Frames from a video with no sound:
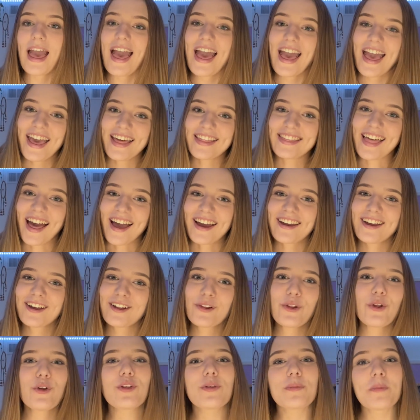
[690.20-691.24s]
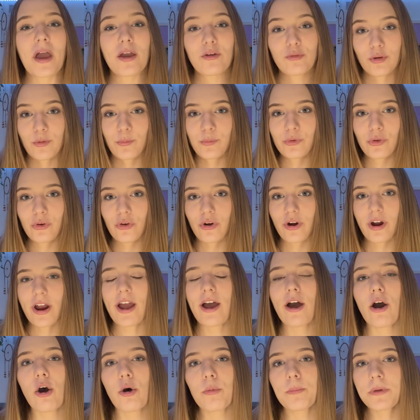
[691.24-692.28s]
And that concludes my room tour. I
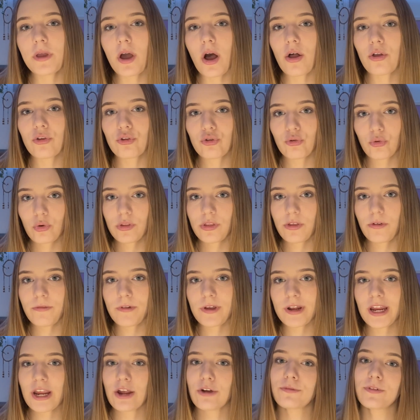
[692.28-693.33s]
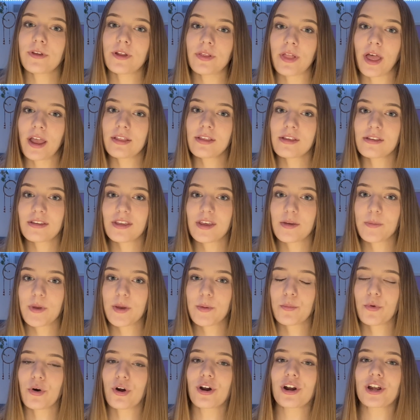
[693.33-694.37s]
hope y'all enjoyed the video. If you'd like to see me
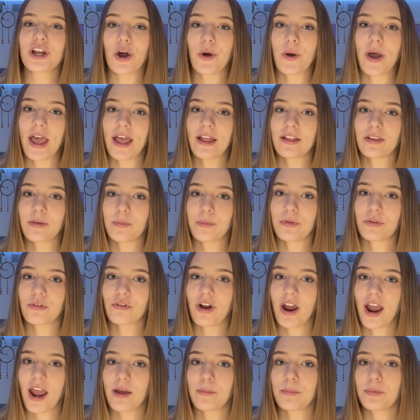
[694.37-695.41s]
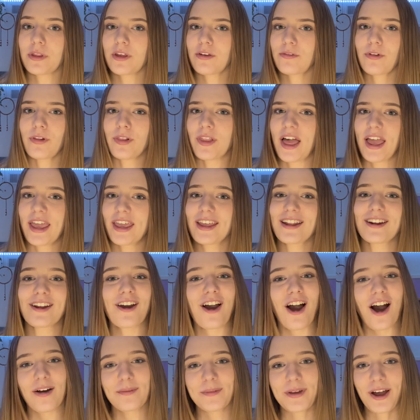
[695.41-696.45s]
more, go ahead and subscribe, leave a like and a
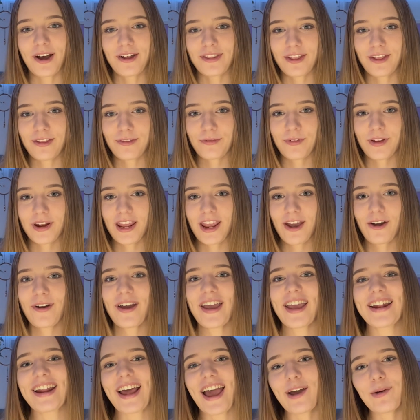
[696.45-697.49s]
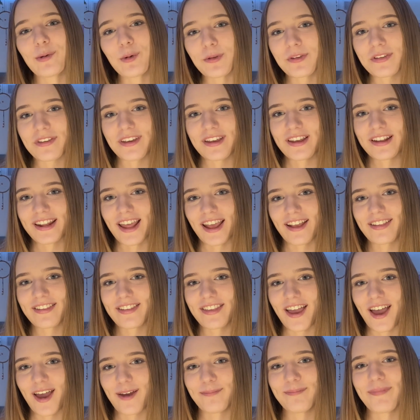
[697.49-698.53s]
comment on this video, and I will see you next
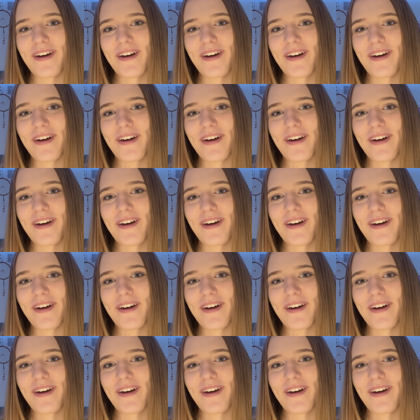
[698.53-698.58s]
time.